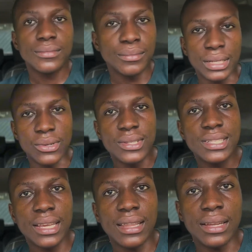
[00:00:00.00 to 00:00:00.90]
But don't
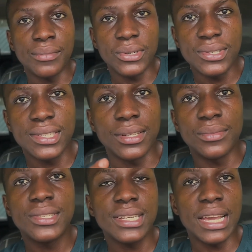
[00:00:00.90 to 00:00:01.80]
say that, because
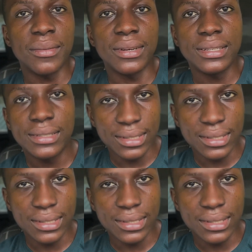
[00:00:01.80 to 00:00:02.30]
Mseama